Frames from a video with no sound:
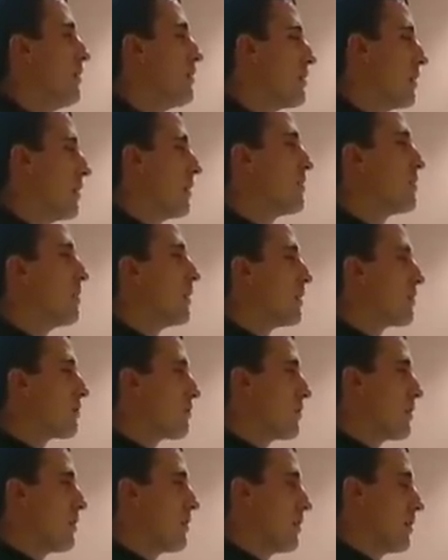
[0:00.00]
So that's an
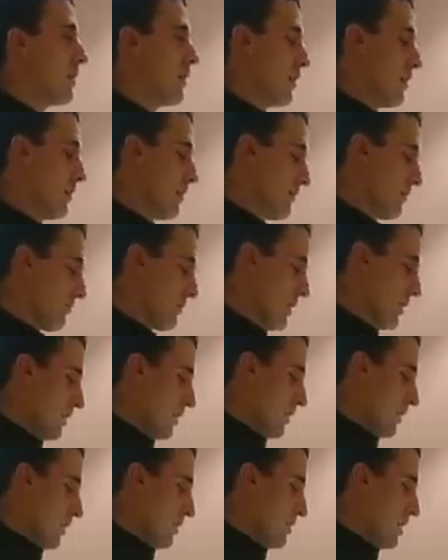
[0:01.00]
extra
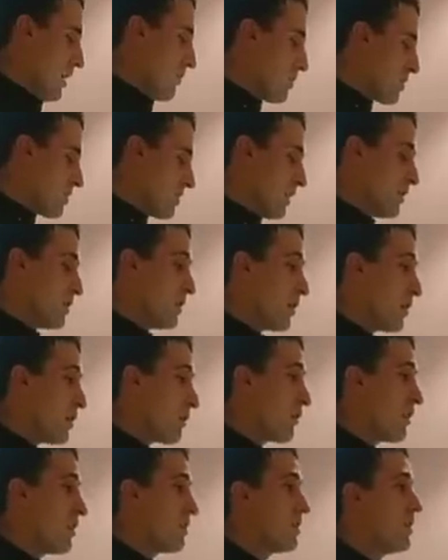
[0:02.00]
10%
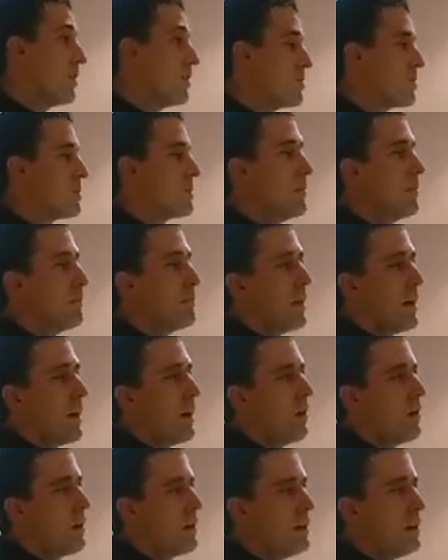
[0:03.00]
decrease just in
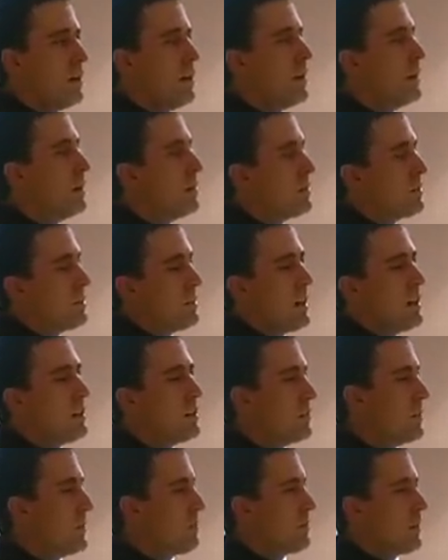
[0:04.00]
power, 10
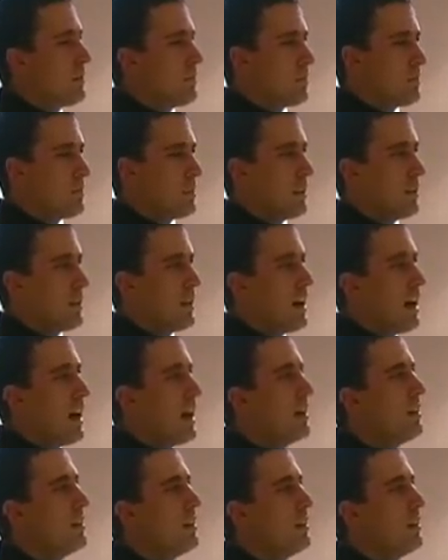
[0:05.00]
to 15%
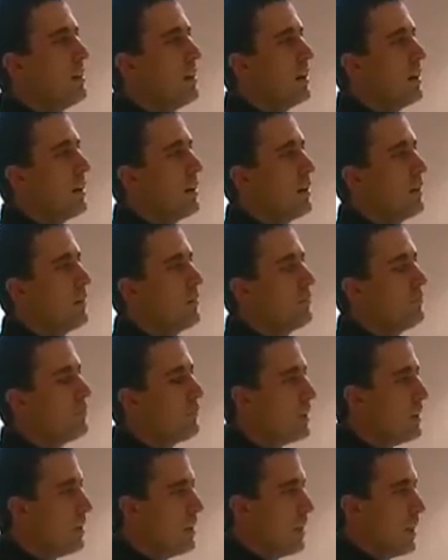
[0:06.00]
gain in
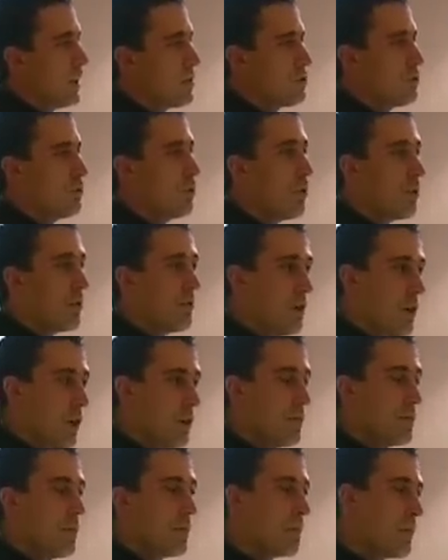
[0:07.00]
actual water
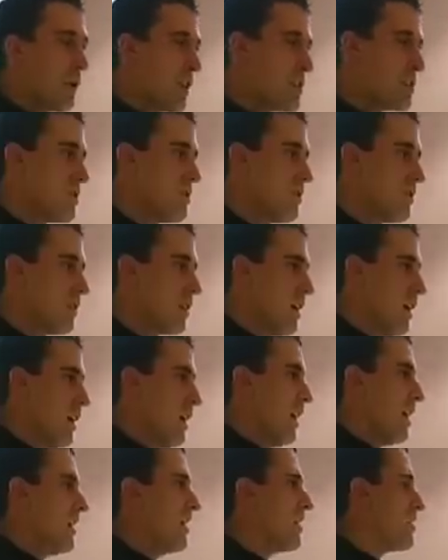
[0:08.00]
volume and pressures,
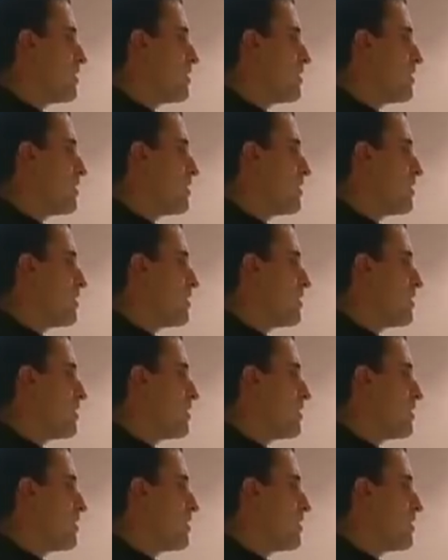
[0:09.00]
and